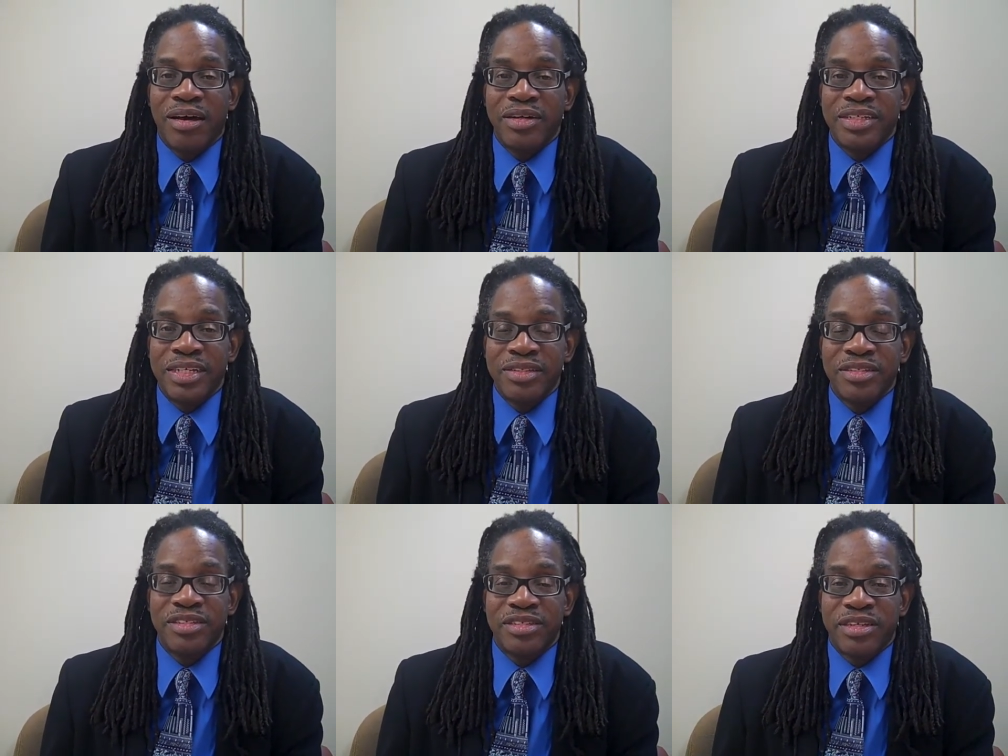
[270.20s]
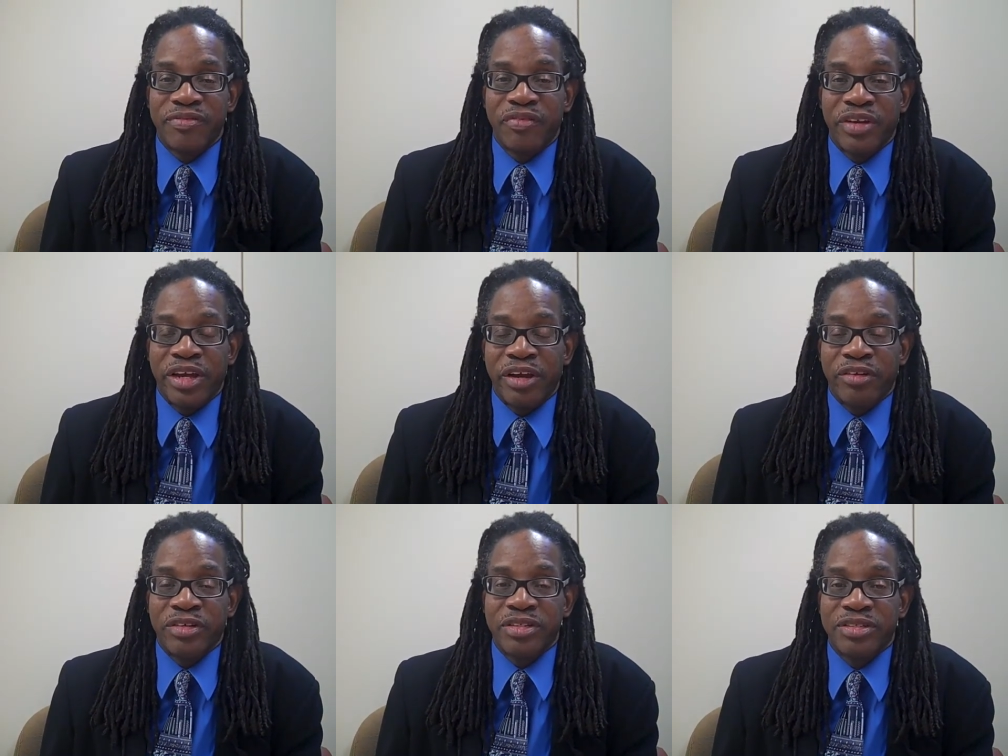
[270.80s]
in these different
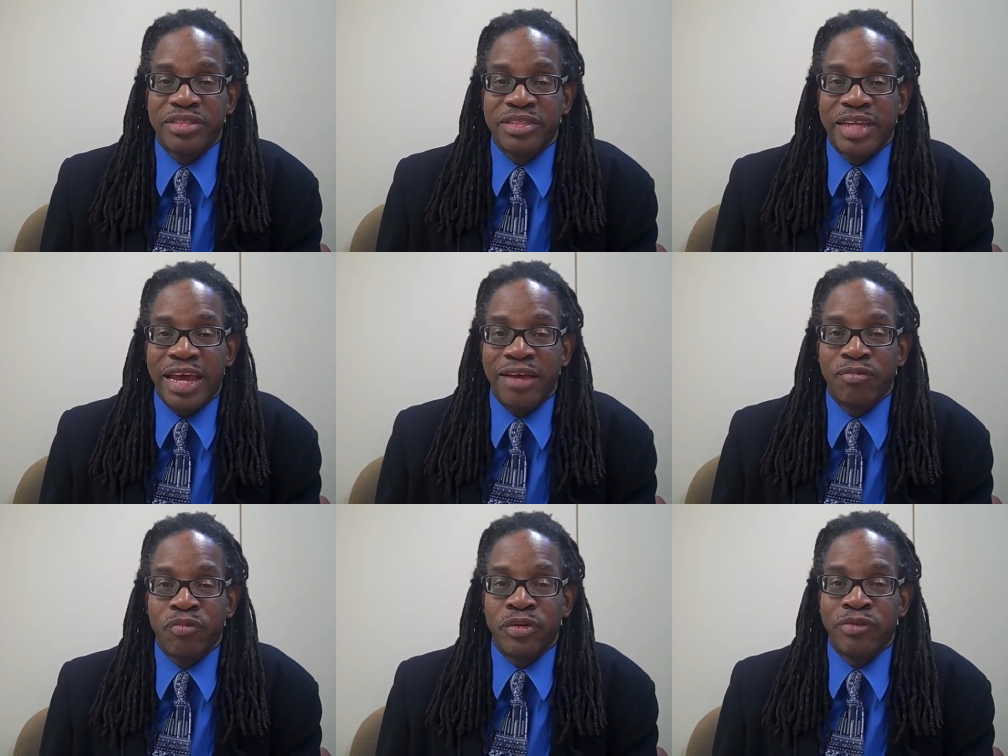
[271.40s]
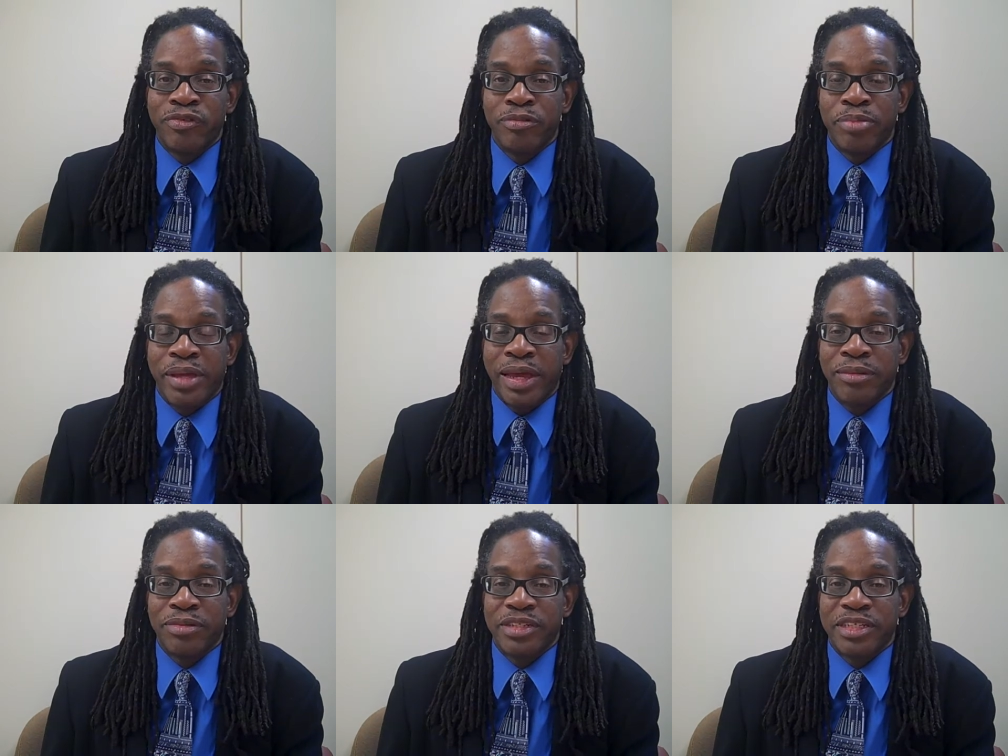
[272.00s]
areas that we will be
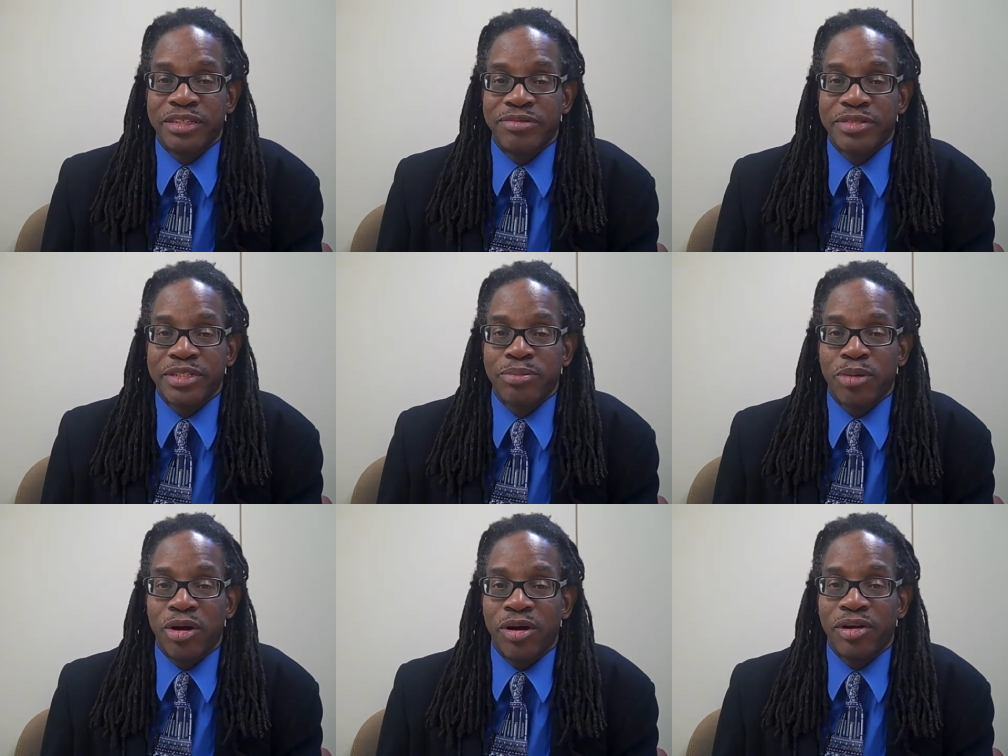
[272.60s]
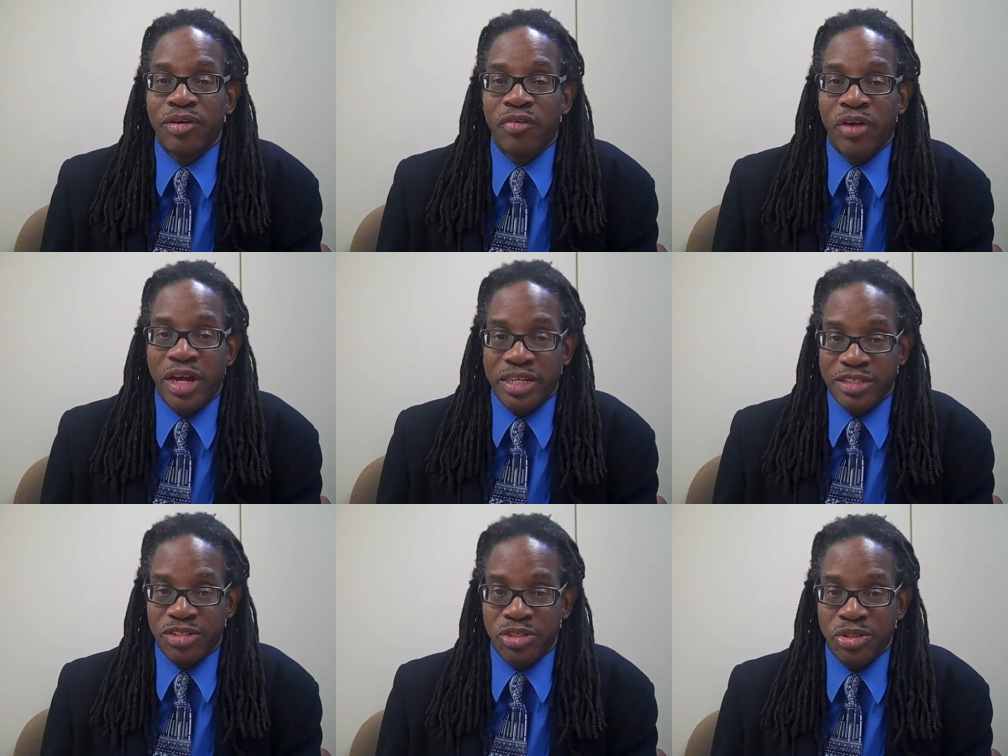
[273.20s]
able to give small
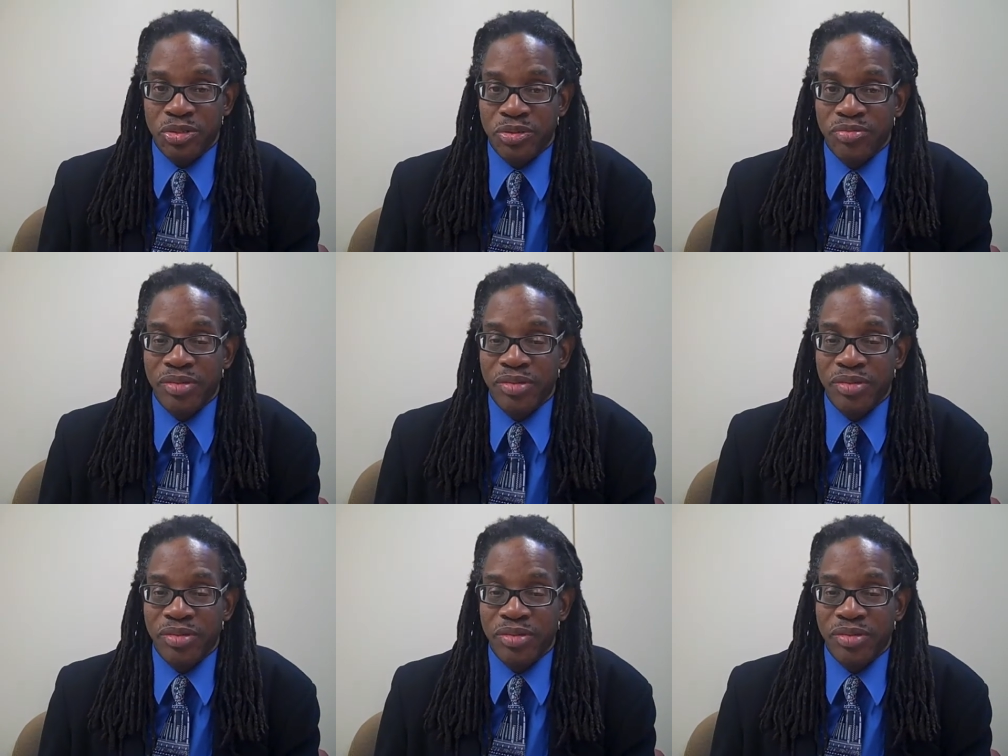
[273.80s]
grants to.